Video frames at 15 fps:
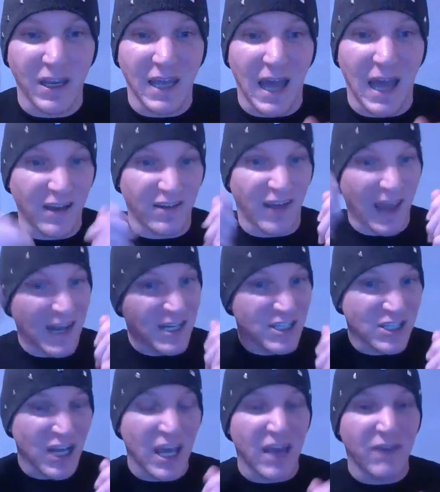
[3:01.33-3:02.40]
he had his head
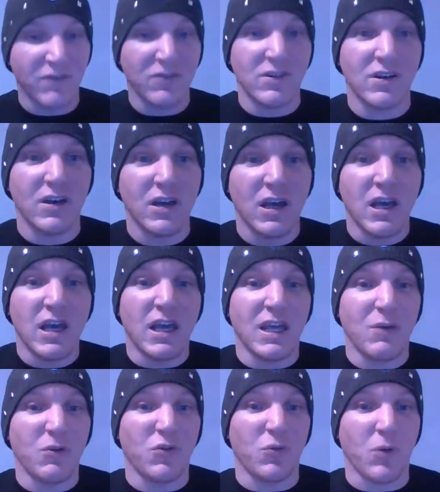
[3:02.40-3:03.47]
shaved.
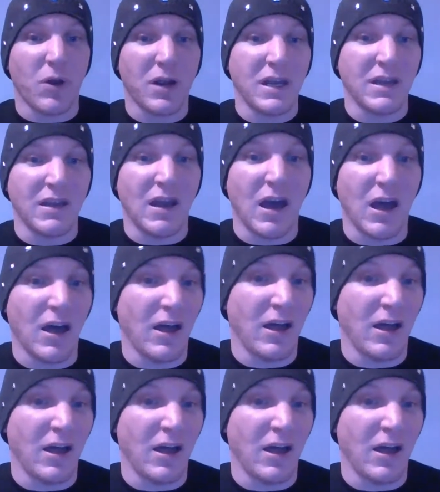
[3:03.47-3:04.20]
He was wearing